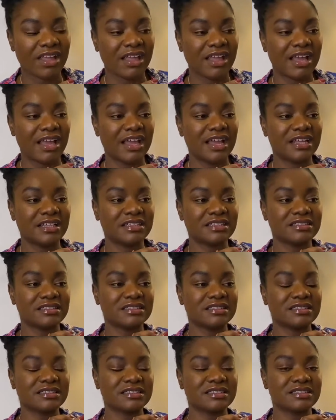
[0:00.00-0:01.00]

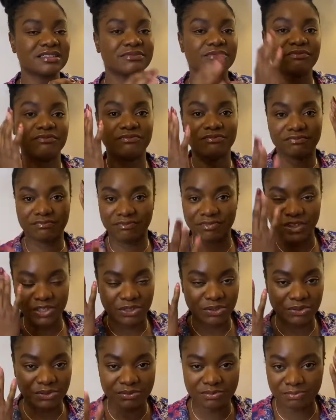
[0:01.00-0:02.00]
and you
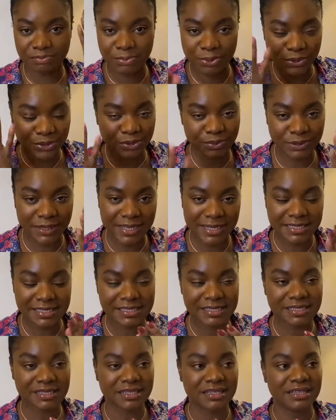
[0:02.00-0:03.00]
know, both
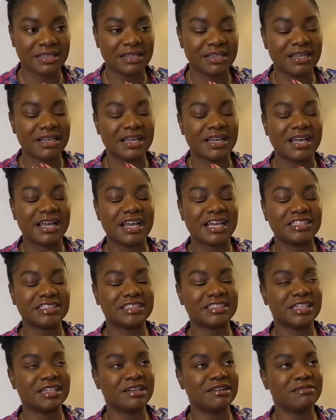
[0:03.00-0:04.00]
ways,
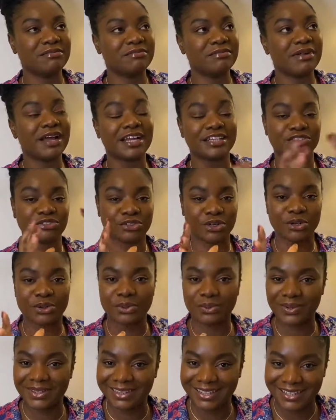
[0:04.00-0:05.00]
and I struggle
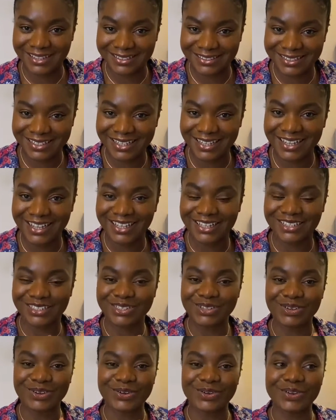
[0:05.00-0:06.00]
with that.
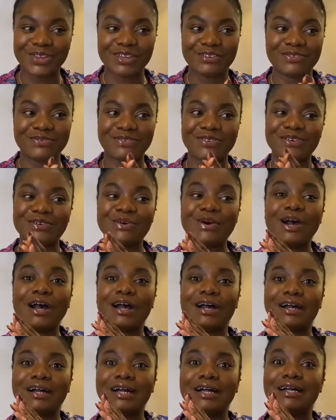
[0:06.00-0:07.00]
So if you
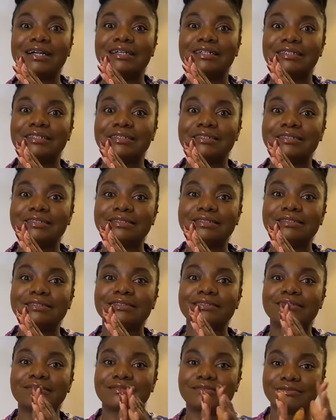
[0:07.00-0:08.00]
are
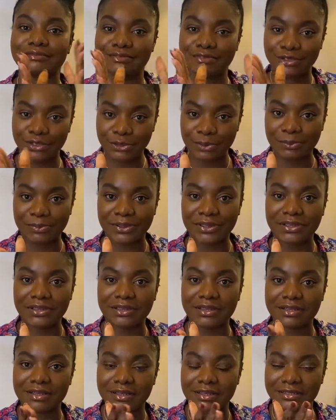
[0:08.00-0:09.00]
gonna
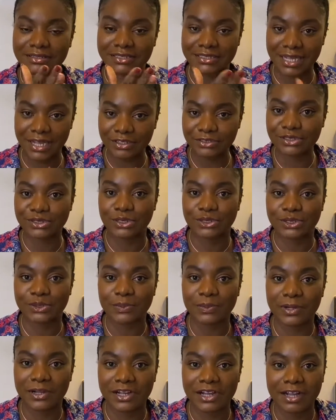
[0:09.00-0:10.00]
be a child social
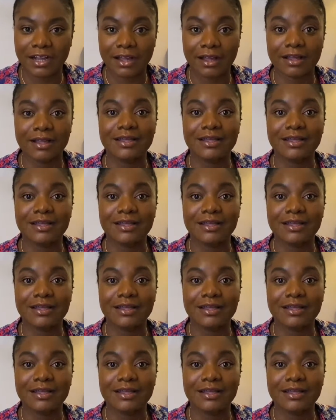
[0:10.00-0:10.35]
worker,